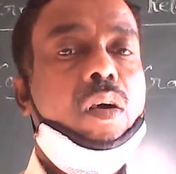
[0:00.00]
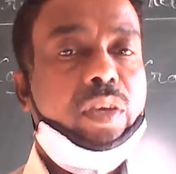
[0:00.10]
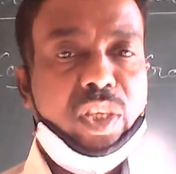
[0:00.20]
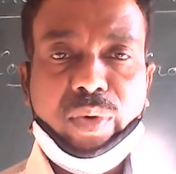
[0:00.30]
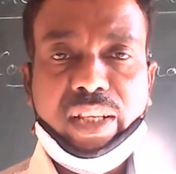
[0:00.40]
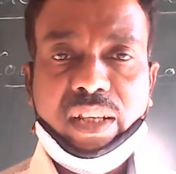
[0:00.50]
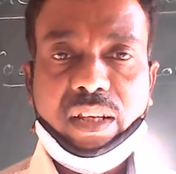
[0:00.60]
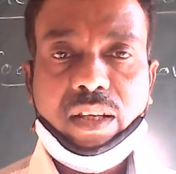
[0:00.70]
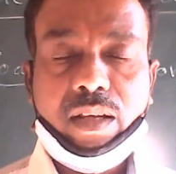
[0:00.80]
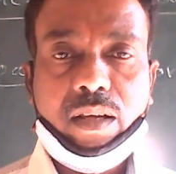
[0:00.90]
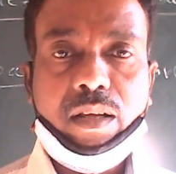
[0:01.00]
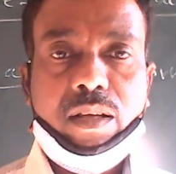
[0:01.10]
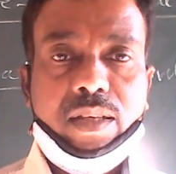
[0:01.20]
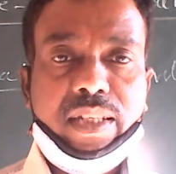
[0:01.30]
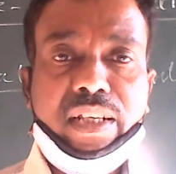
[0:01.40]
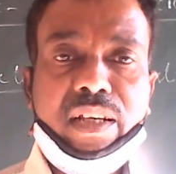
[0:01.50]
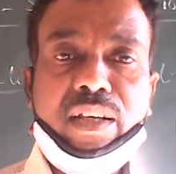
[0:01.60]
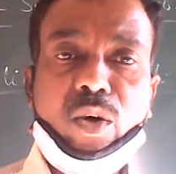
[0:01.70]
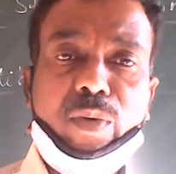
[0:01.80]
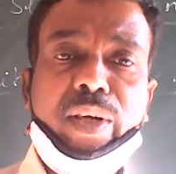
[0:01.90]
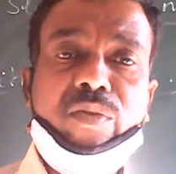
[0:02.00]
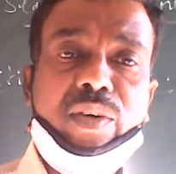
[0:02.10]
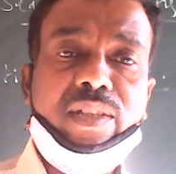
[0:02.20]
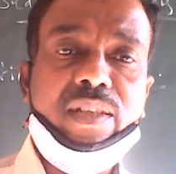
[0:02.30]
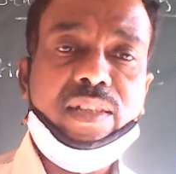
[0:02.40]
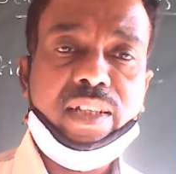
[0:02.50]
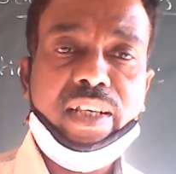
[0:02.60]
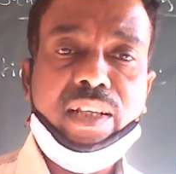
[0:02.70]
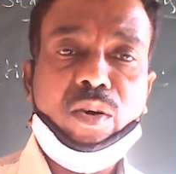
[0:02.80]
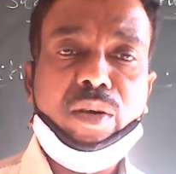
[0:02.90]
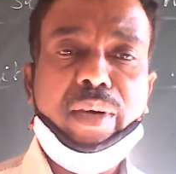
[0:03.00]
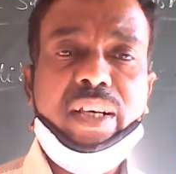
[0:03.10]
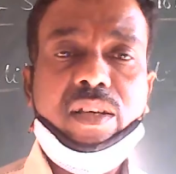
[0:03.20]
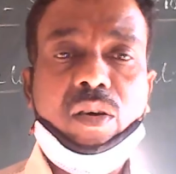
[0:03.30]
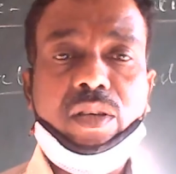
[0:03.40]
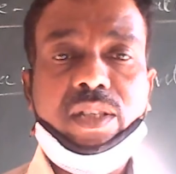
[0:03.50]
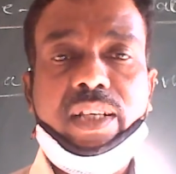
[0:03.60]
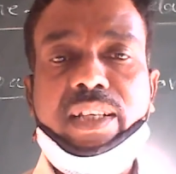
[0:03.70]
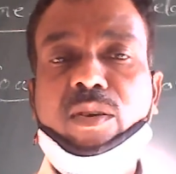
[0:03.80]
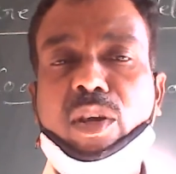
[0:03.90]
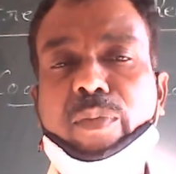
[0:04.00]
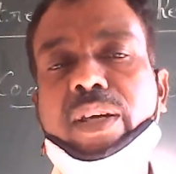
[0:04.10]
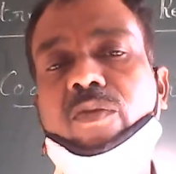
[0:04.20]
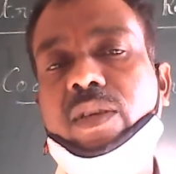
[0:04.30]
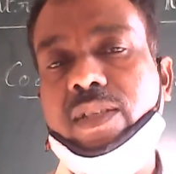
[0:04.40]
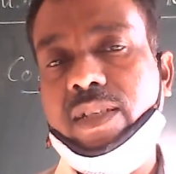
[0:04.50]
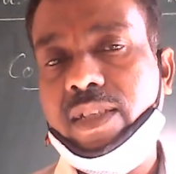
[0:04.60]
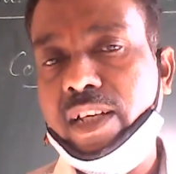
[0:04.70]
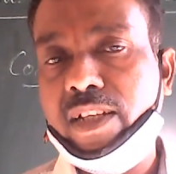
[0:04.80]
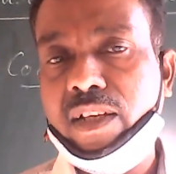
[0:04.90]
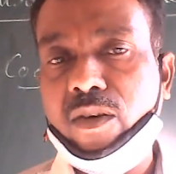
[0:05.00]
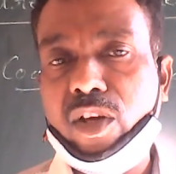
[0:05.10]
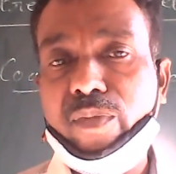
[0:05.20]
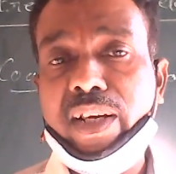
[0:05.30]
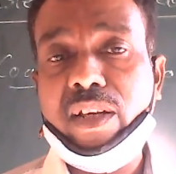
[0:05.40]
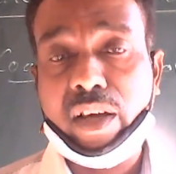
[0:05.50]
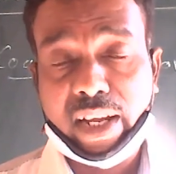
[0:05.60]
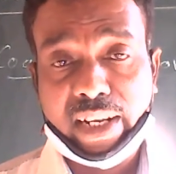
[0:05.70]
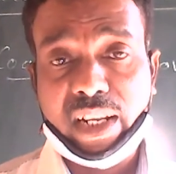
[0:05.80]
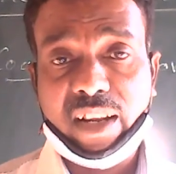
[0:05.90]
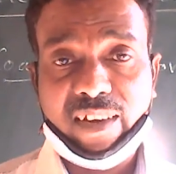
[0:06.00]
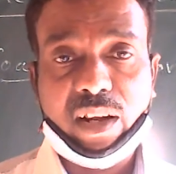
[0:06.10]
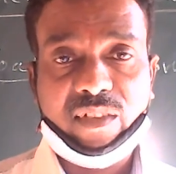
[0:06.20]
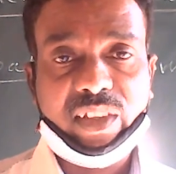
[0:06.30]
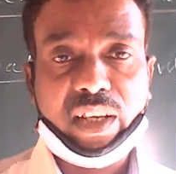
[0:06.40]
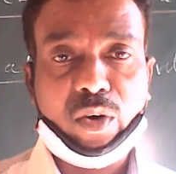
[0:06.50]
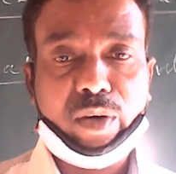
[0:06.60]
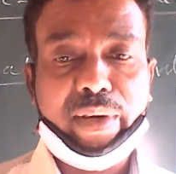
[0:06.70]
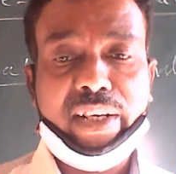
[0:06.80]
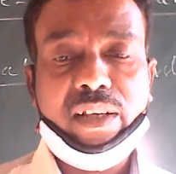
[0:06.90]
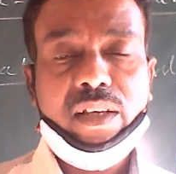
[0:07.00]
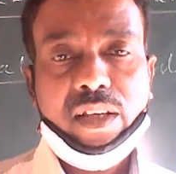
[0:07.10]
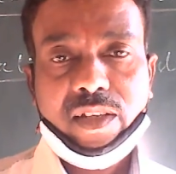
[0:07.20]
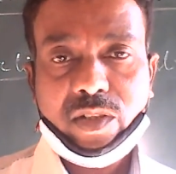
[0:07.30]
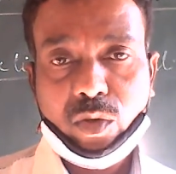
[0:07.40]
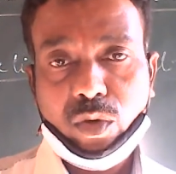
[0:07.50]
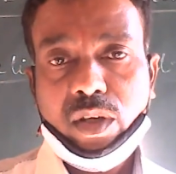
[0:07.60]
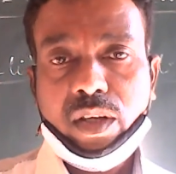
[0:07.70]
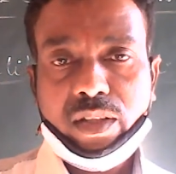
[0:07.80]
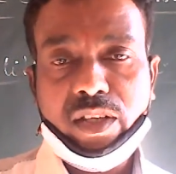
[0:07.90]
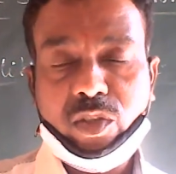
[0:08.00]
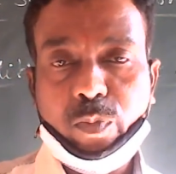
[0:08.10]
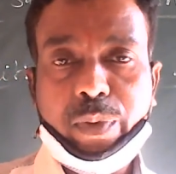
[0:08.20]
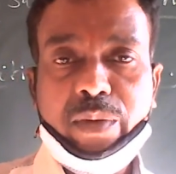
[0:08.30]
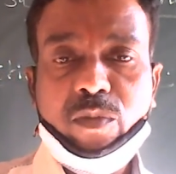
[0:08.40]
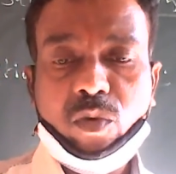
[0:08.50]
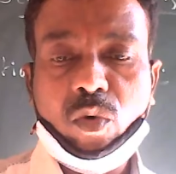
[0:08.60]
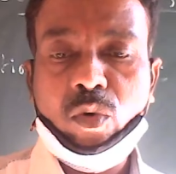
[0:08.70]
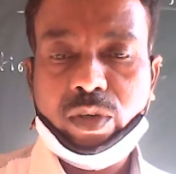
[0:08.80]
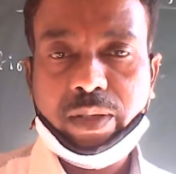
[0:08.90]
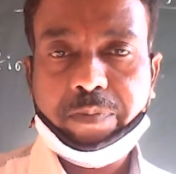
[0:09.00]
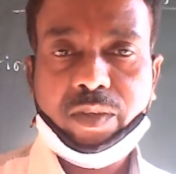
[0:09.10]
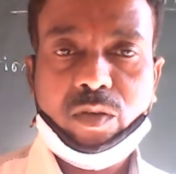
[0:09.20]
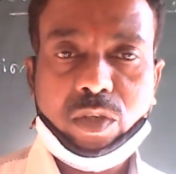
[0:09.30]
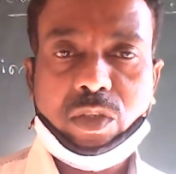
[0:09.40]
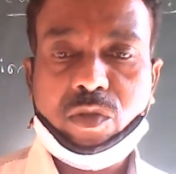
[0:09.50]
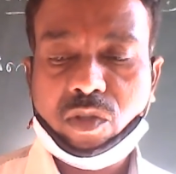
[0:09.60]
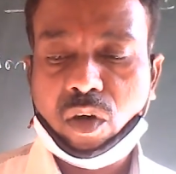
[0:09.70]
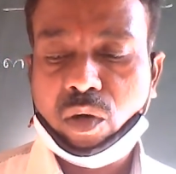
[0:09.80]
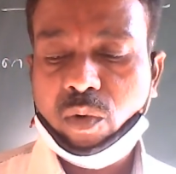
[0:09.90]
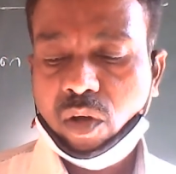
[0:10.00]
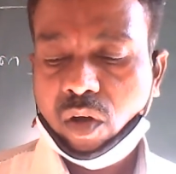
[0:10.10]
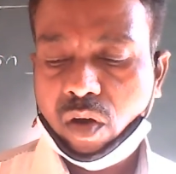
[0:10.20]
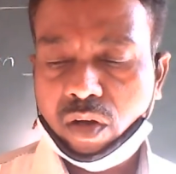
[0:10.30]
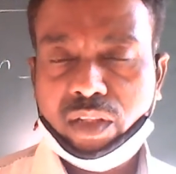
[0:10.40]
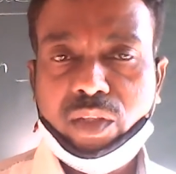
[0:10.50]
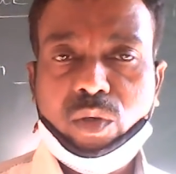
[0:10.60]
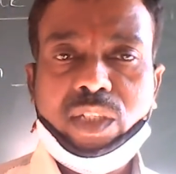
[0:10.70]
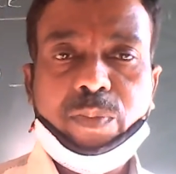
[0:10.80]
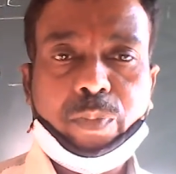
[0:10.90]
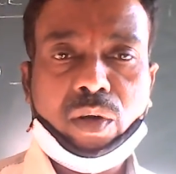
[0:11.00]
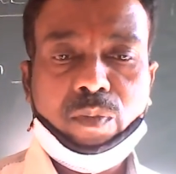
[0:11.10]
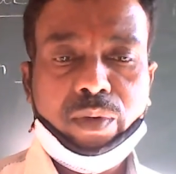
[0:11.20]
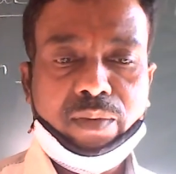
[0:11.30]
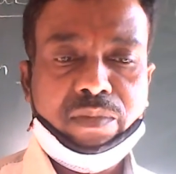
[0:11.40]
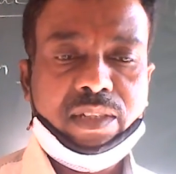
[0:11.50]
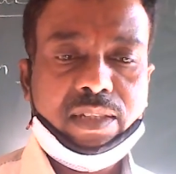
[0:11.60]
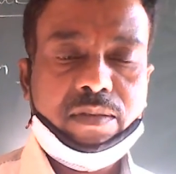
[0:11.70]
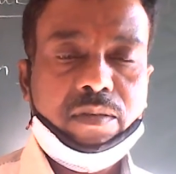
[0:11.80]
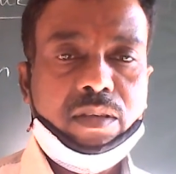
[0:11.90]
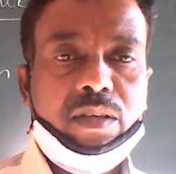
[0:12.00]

even central government versus state government or state government versus central government or any level of the government, so the Supreme Court used to solve all those problems.